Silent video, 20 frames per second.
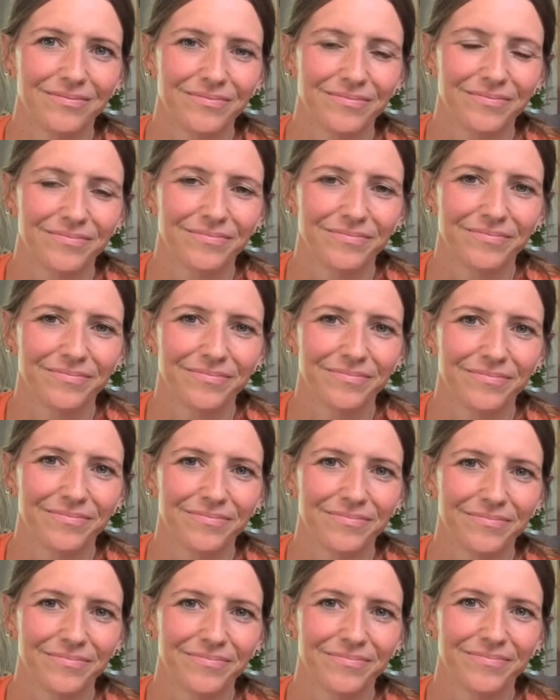
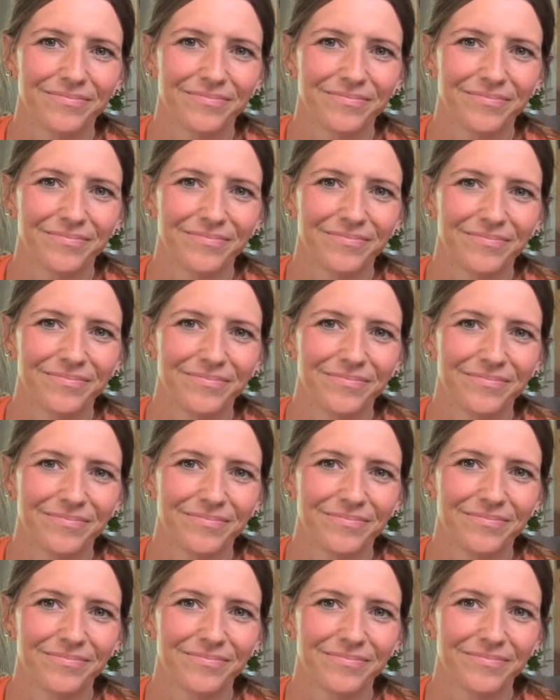
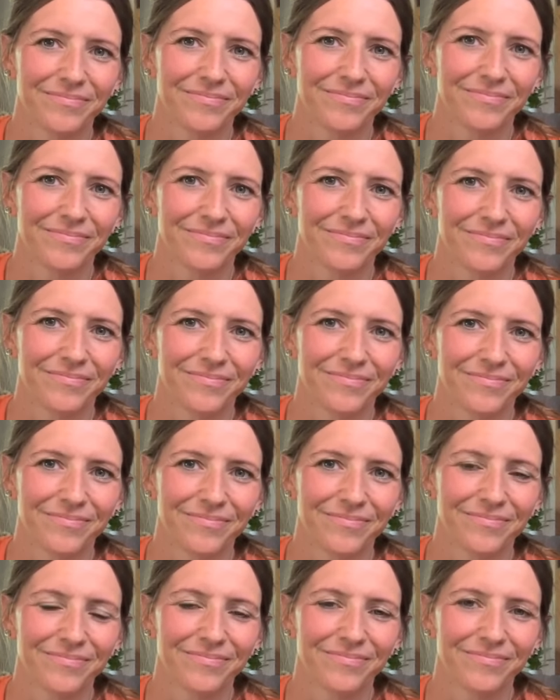
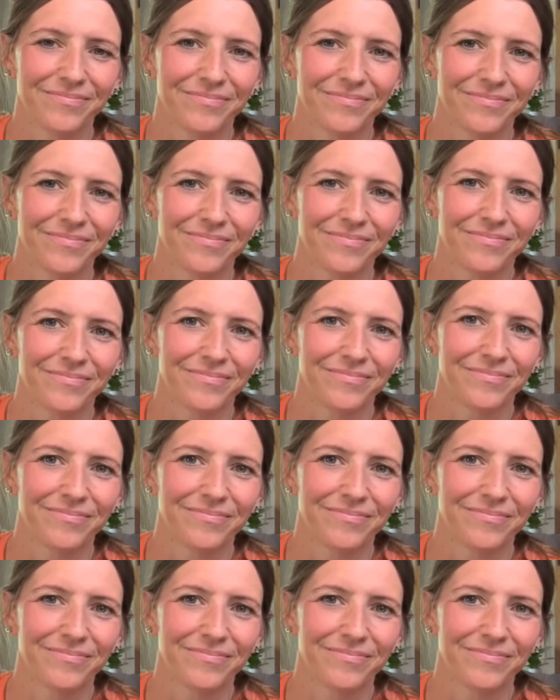No words are spoken by the person on screen.